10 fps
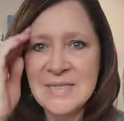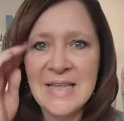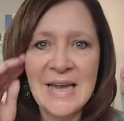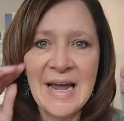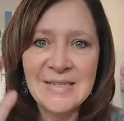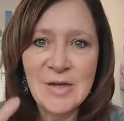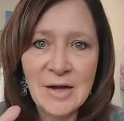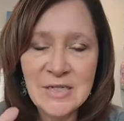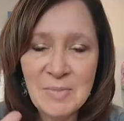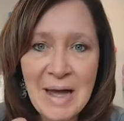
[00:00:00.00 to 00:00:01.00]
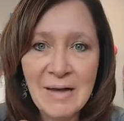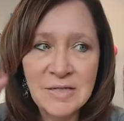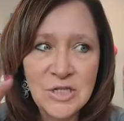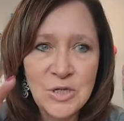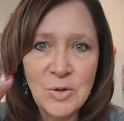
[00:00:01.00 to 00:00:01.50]
that I talked about
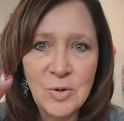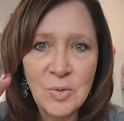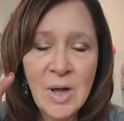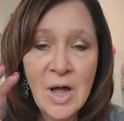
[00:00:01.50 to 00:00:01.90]
to